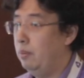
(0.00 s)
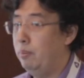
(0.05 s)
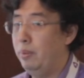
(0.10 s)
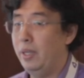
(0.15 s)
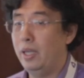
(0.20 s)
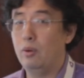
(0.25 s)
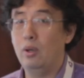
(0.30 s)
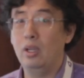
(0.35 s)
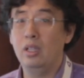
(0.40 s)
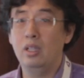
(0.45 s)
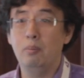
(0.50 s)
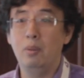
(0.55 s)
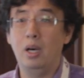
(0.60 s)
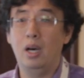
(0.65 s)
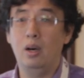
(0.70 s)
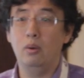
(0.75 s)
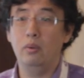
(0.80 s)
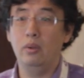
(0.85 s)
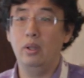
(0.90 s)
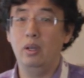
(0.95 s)
little background
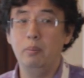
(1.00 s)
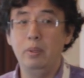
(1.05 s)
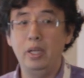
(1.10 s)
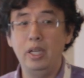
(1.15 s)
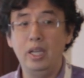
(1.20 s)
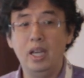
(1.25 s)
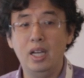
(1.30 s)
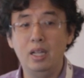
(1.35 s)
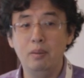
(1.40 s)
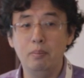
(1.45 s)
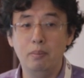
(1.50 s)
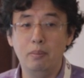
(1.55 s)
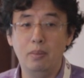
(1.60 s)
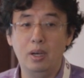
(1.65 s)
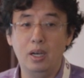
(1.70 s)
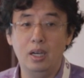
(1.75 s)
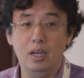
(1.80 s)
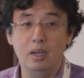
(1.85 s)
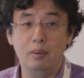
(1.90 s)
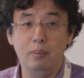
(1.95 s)
about me and
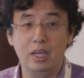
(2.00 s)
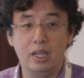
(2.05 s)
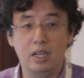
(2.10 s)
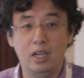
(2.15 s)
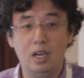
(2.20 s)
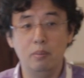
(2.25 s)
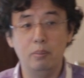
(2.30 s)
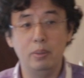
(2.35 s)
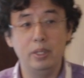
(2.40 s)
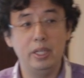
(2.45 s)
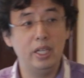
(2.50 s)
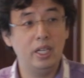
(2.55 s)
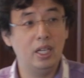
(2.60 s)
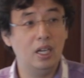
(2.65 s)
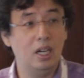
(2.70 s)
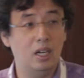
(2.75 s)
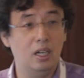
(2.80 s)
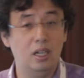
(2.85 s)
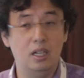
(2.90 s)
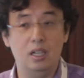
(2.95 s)
my company.